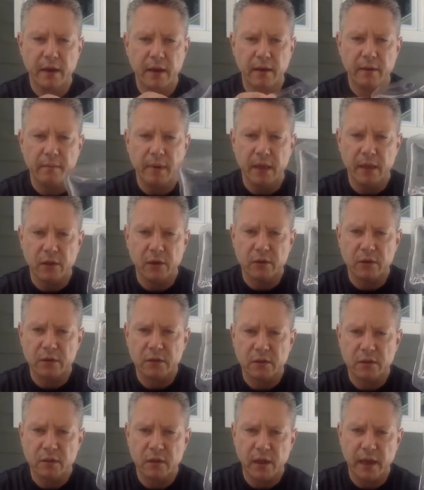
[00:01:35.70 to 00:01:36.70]
It
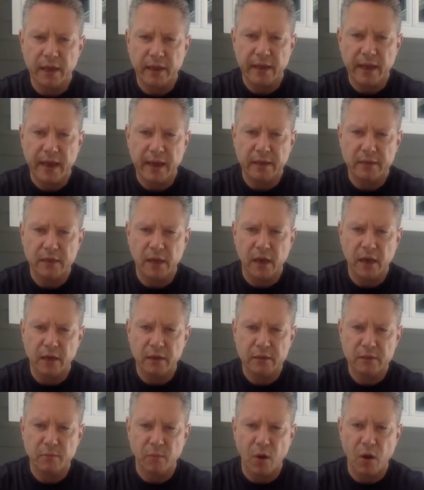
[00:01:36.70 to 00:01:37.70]
looks like that. It's a
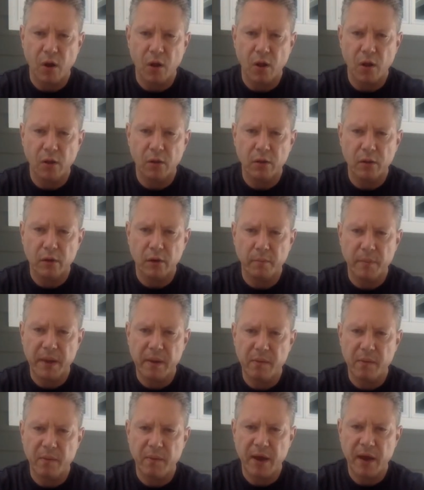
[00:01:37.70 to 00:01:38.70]
small little
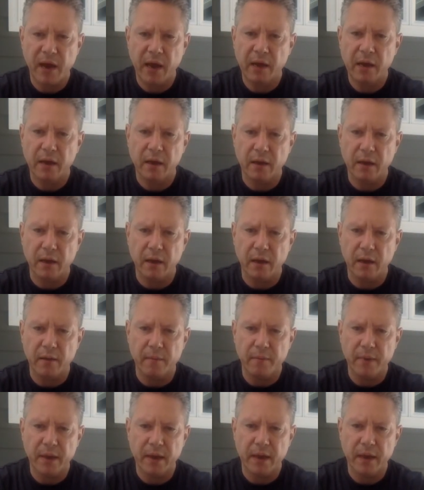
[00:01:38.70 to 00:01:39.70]
baby bag,
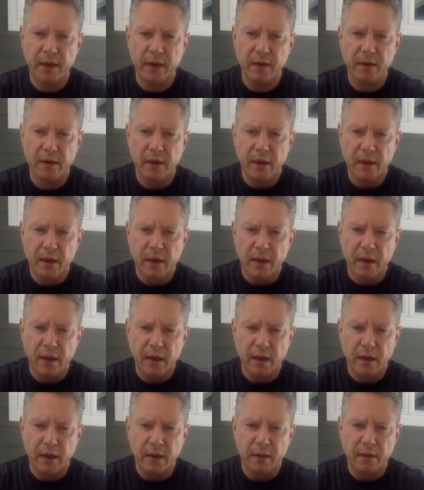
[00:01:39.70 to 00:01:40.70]
and
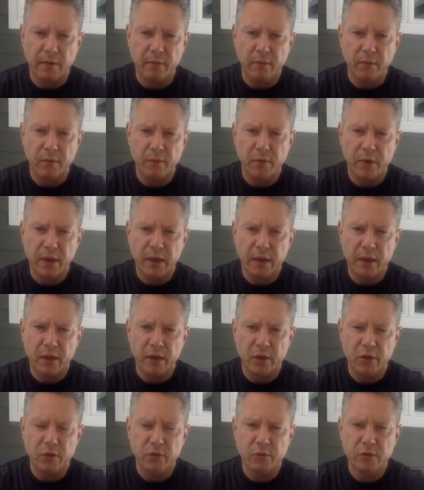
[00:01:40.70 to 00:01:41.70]
when we
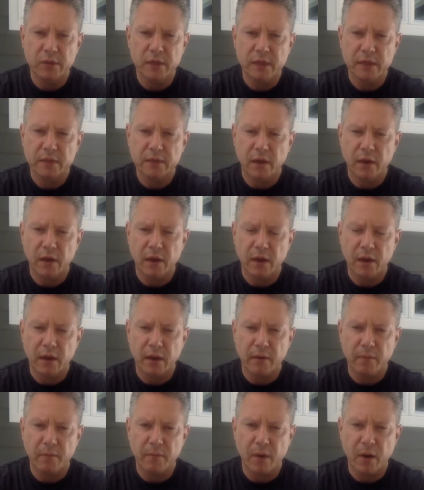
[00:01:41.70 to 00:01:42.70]
use this
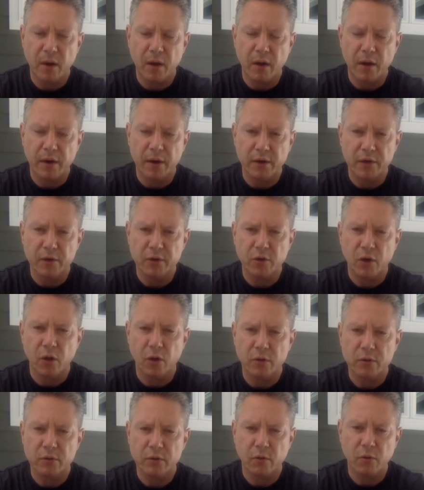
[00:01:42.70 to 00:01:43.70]
on an
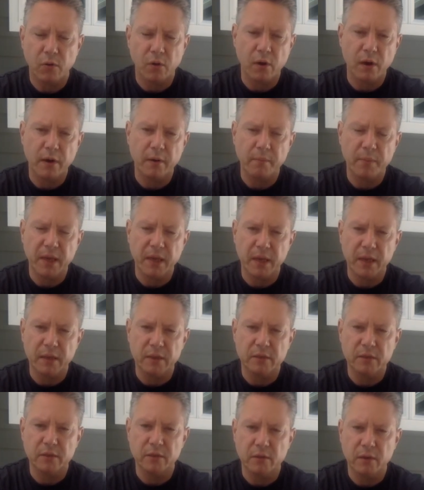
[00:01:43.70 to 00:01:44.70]
adult or on a
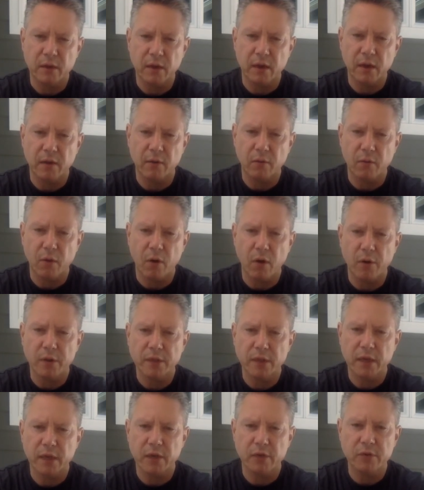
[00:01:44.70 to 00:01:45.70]
peds, we're always
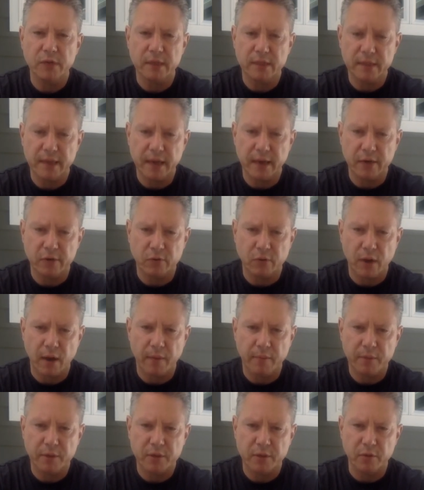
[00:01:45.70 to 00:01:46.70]
going to use a
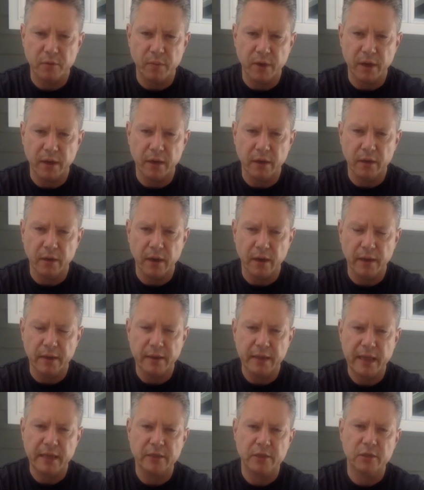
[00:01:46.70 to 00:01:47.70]
10-drop tubing,
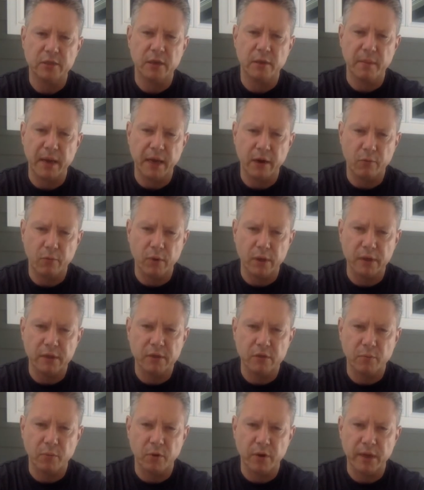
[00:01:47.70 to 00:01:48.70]
and that's just going to make it really
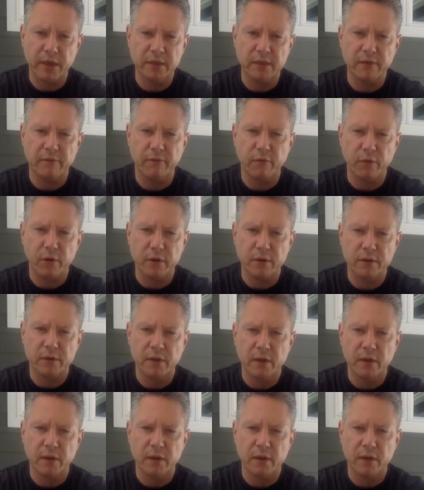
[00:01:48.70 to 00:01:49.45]
super easy for us